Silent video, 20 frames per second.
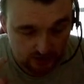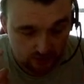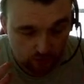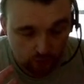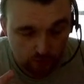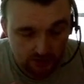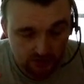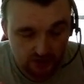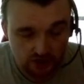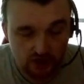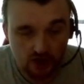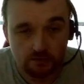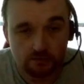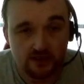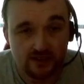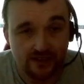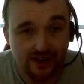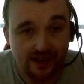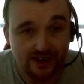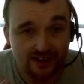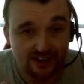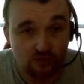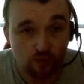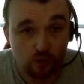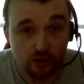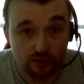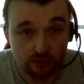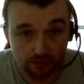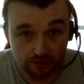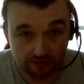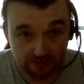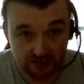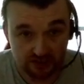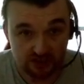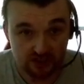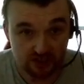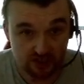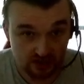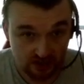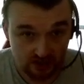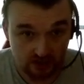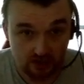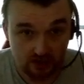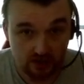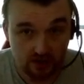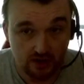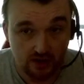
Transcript: opens you up to that kind of world of the Sidhe.